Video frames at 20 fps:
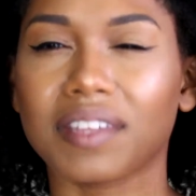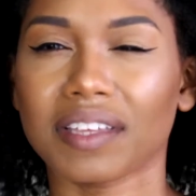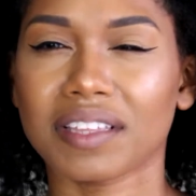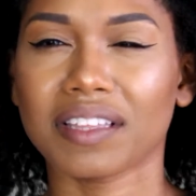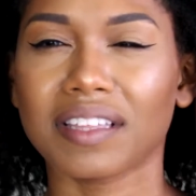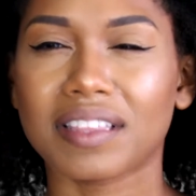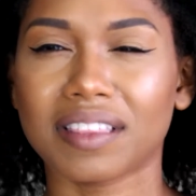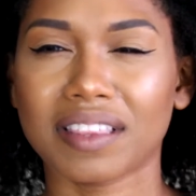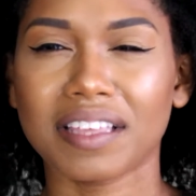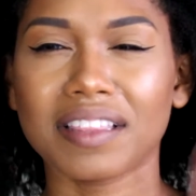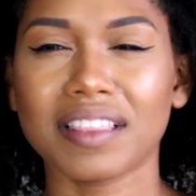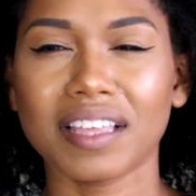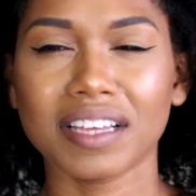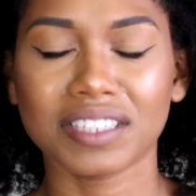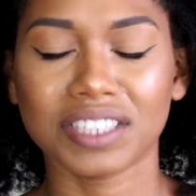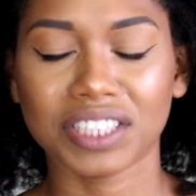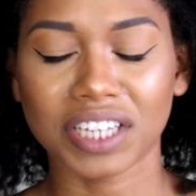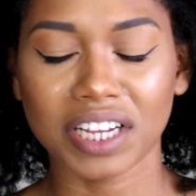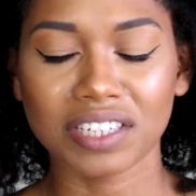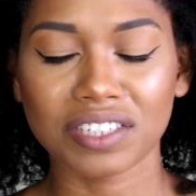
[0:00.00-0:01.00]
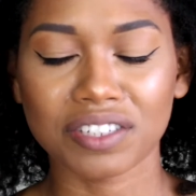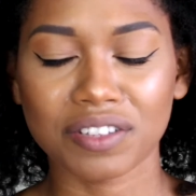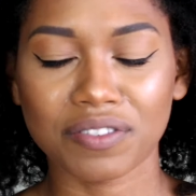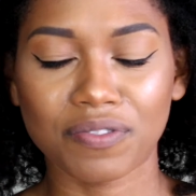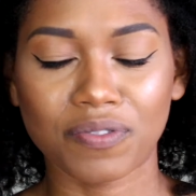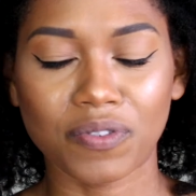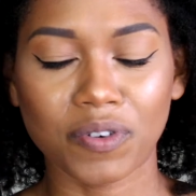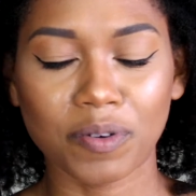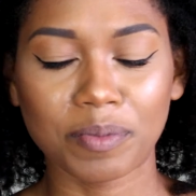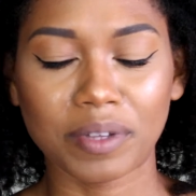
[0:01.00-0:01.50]
I think they changed the
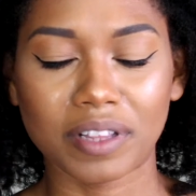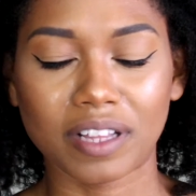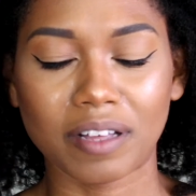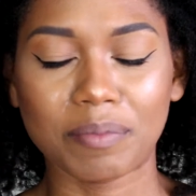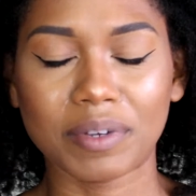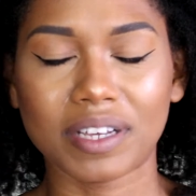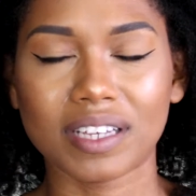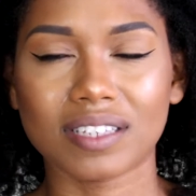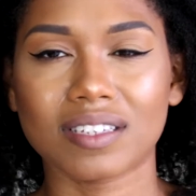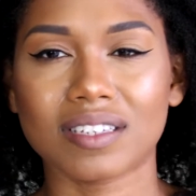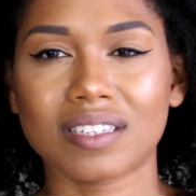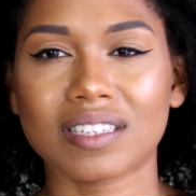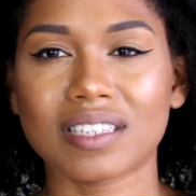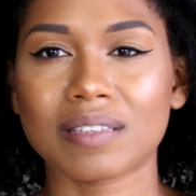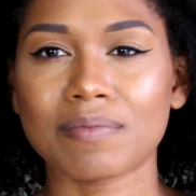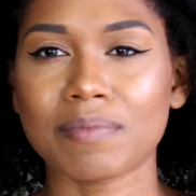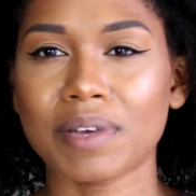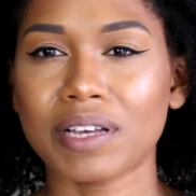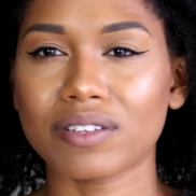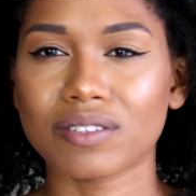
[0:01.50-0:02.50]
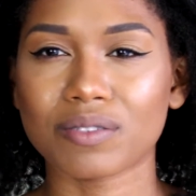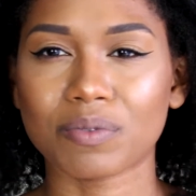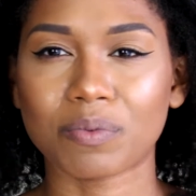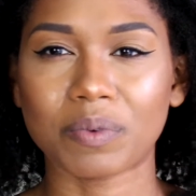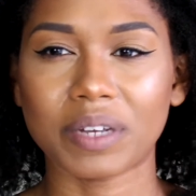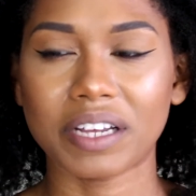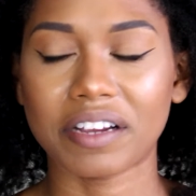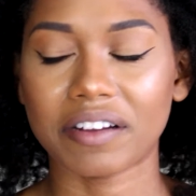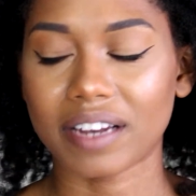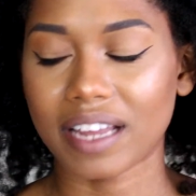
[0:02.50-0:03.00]
formula because it smells
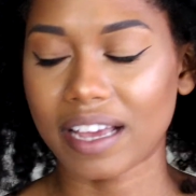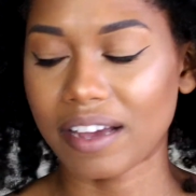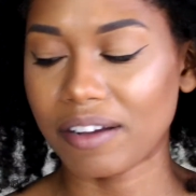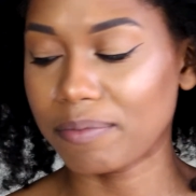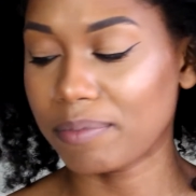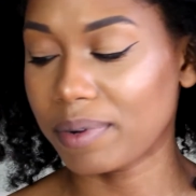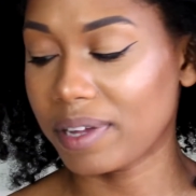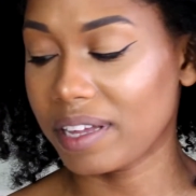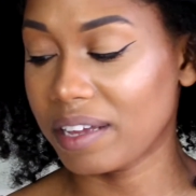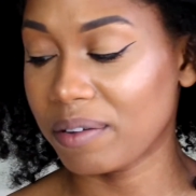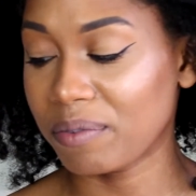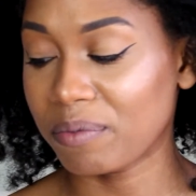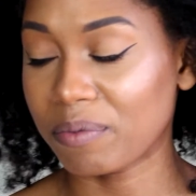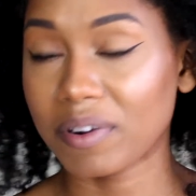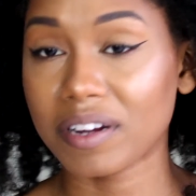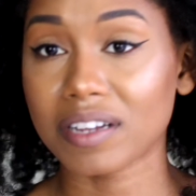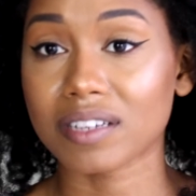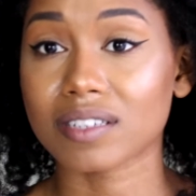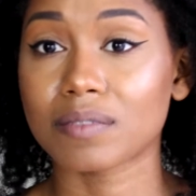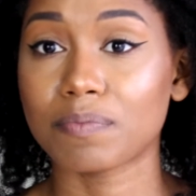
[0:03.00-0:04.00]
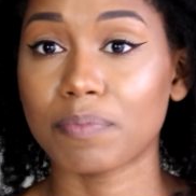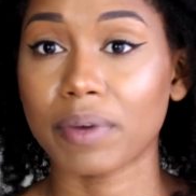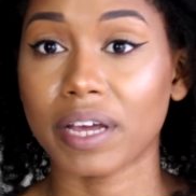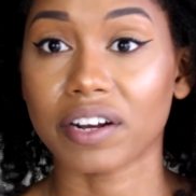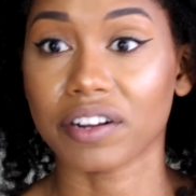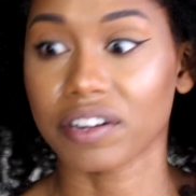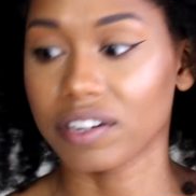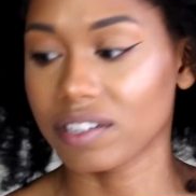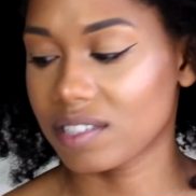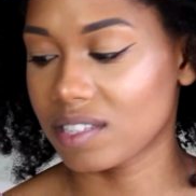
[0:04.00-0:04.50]
weird now, but it works better,